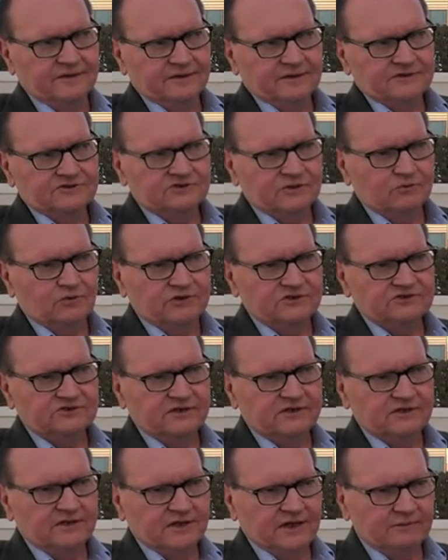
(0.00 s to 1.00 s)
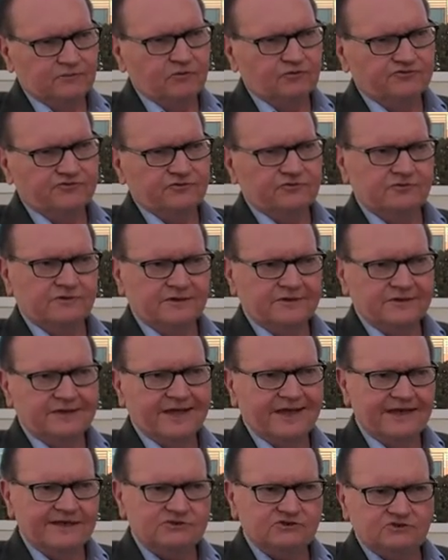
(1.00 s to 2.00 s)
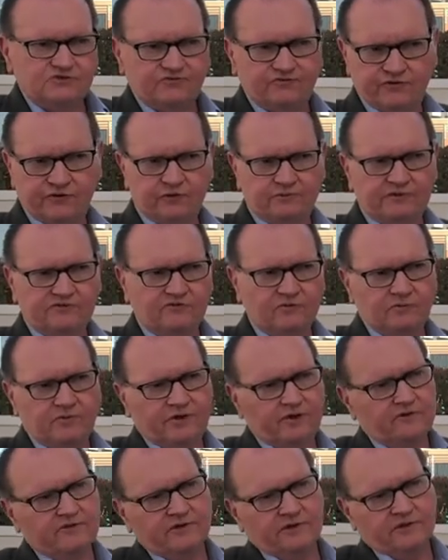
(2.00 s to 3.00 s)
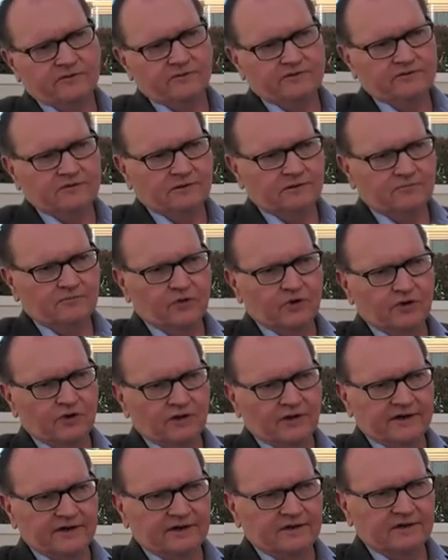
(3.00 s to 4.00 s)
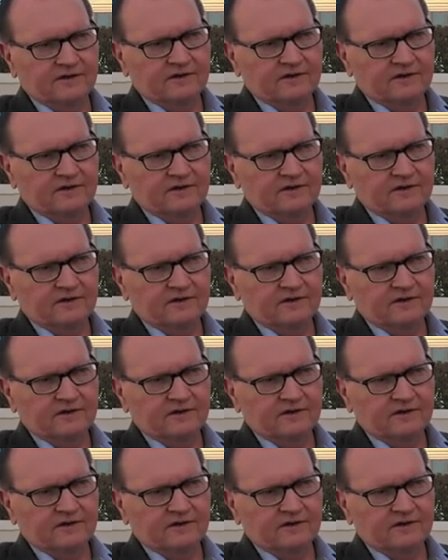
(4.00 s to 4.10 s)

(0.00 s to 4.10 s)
in some ways able to engage a film even better than a book like